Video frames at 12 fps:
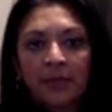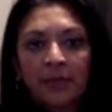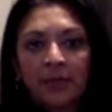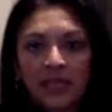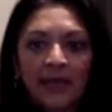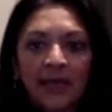
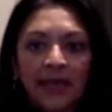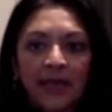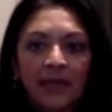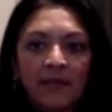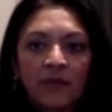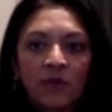
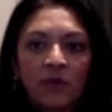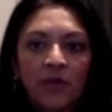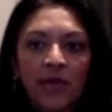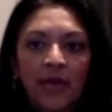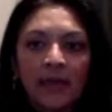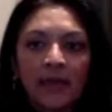education. I
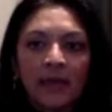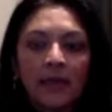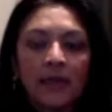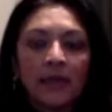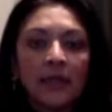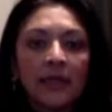think, again,
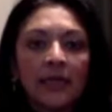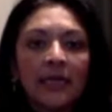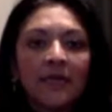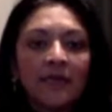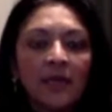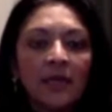if you
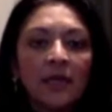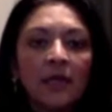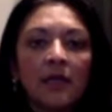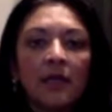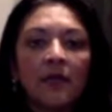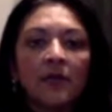can,
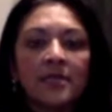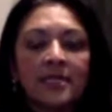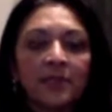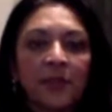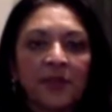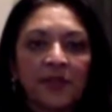
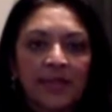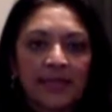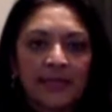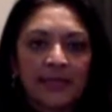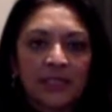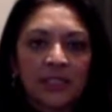simple
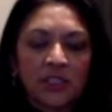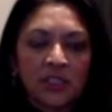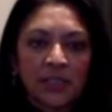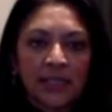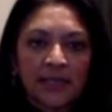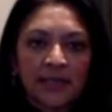things like
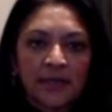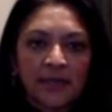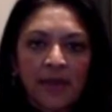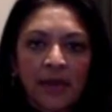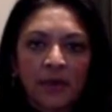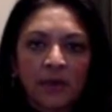teaching kids
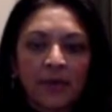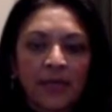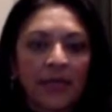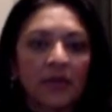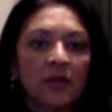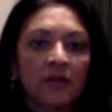about
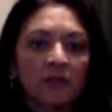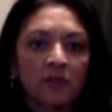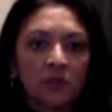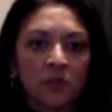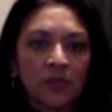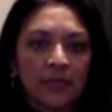making good
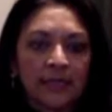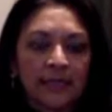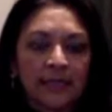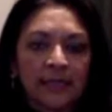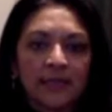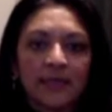food
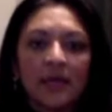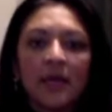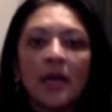choices,